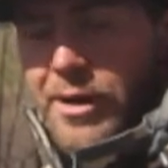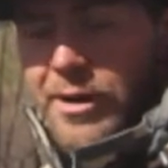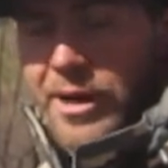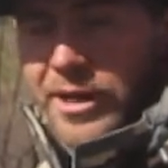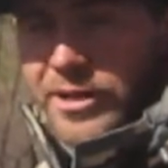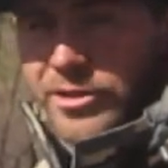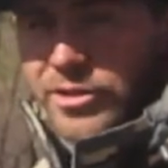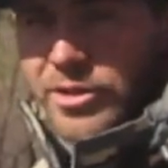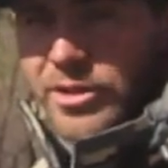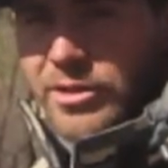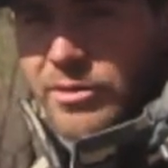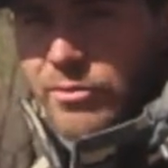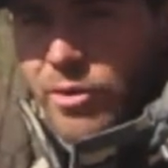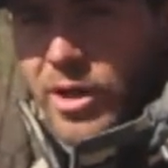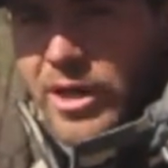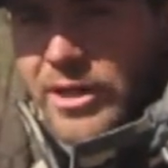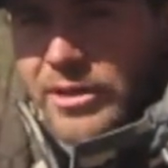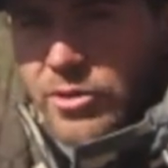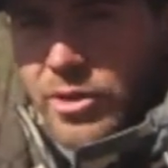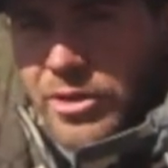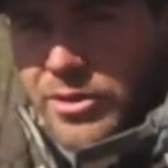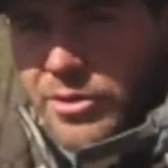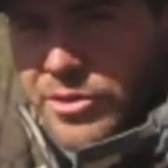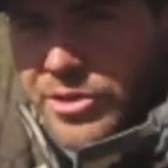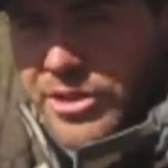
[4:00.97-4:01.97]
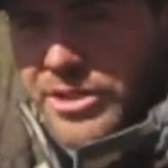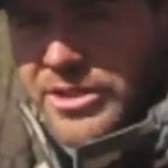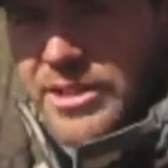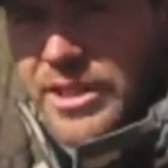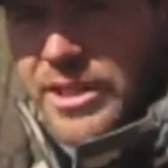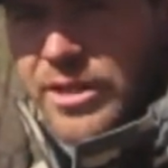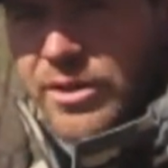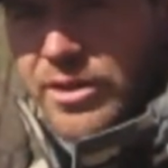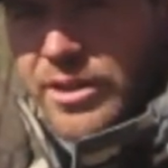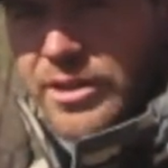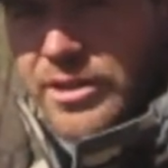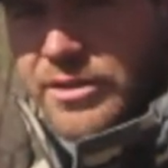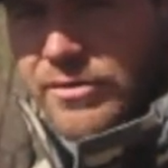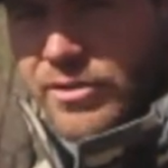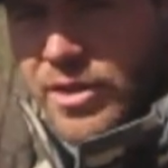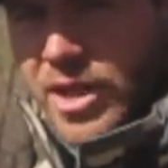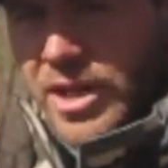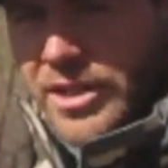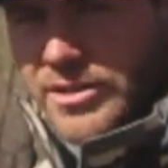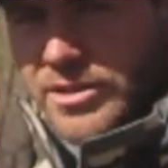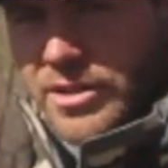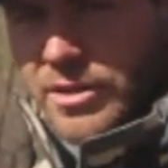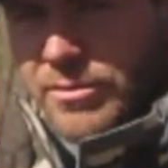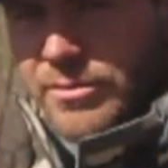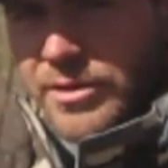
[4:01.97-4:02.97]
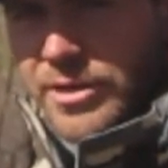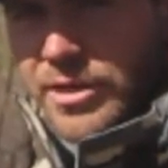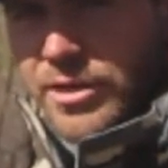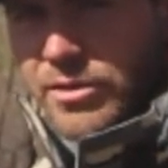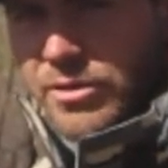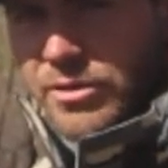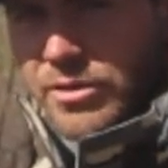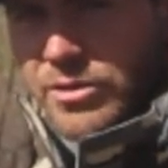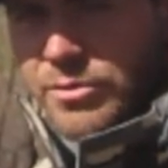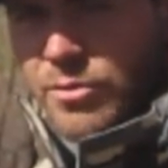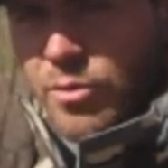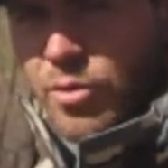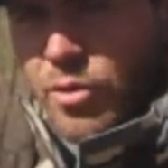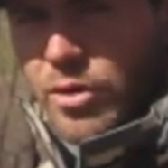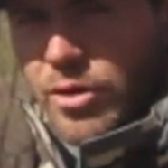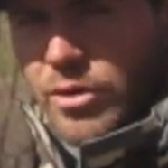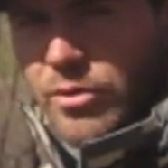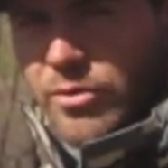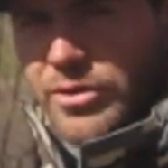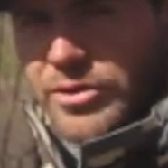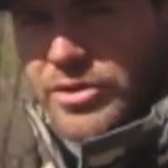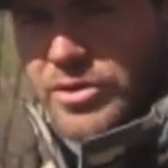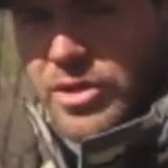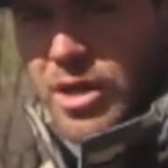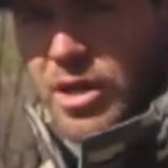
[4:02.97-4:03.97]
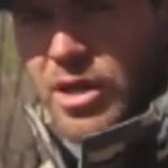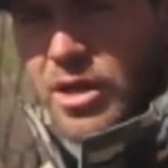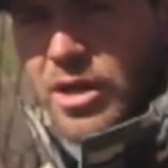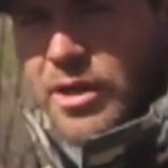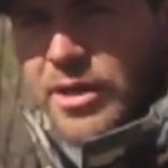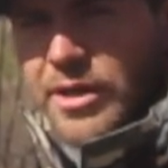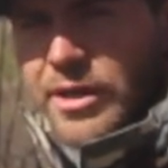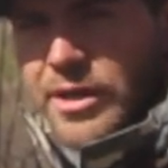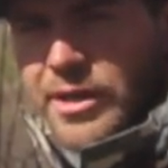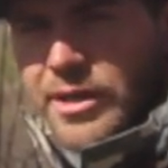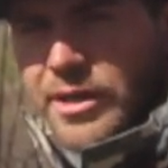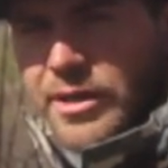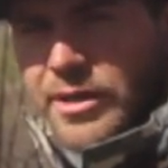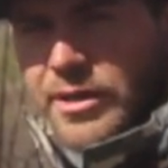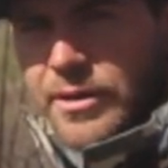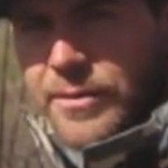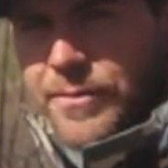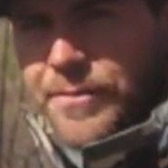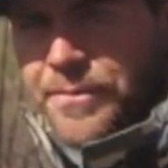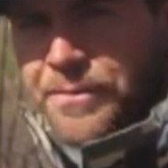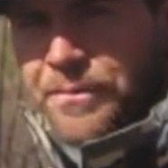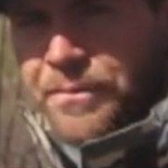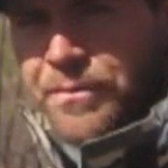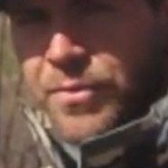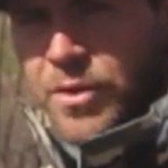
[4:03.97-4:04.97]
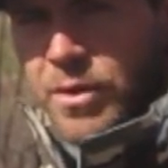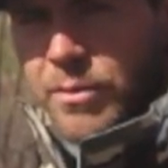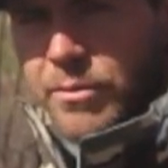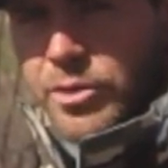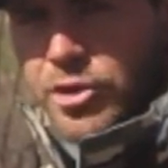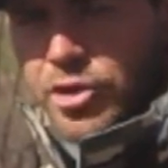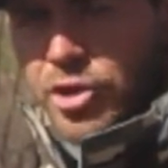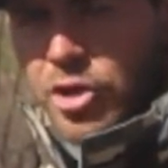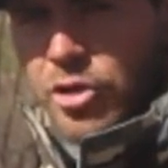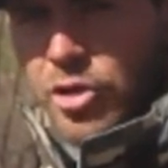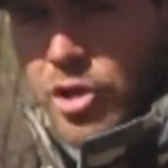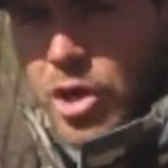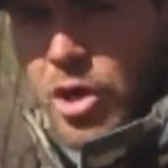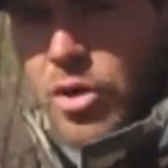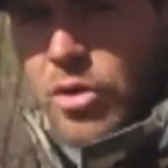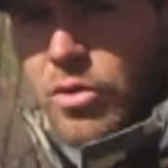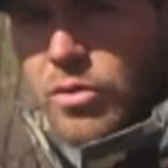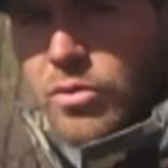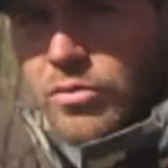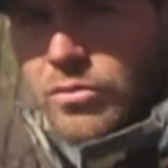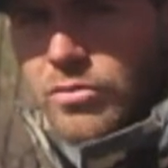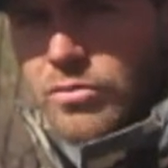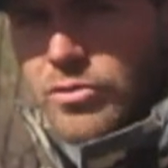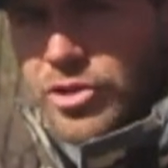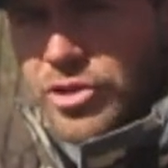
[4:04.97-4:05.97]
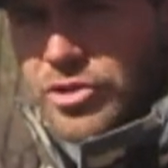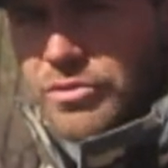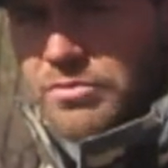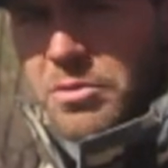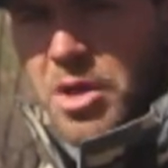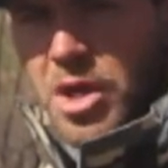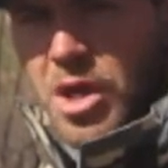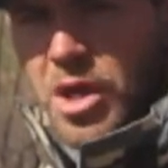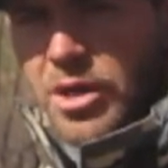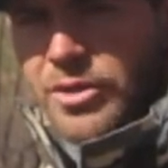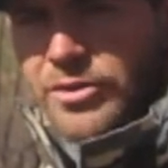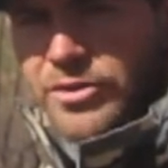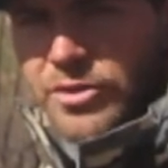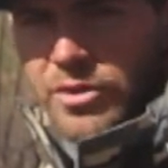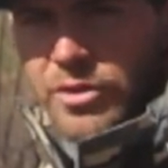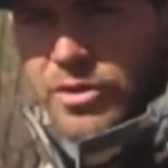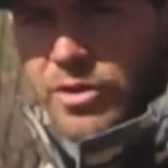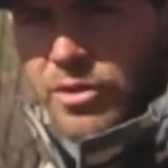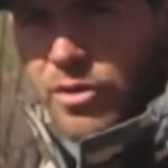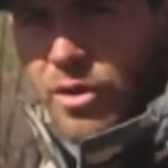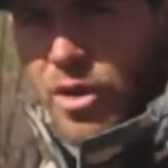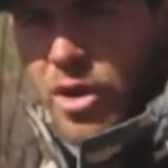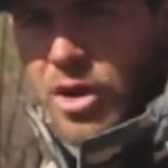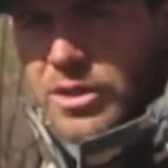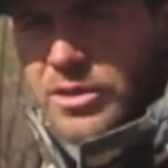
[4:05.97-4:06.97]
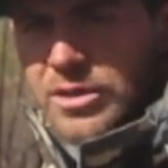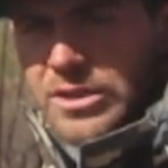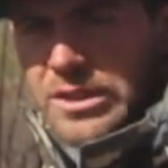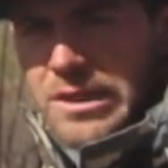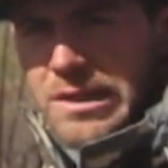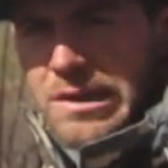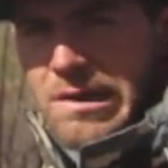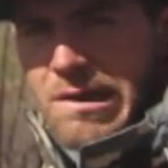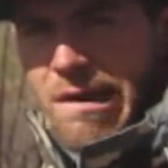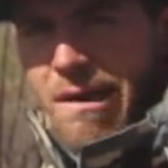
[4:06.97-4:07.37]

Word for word: actually right towards the tail end of glassing up the elk this morning, we saw a mature doe just hustling across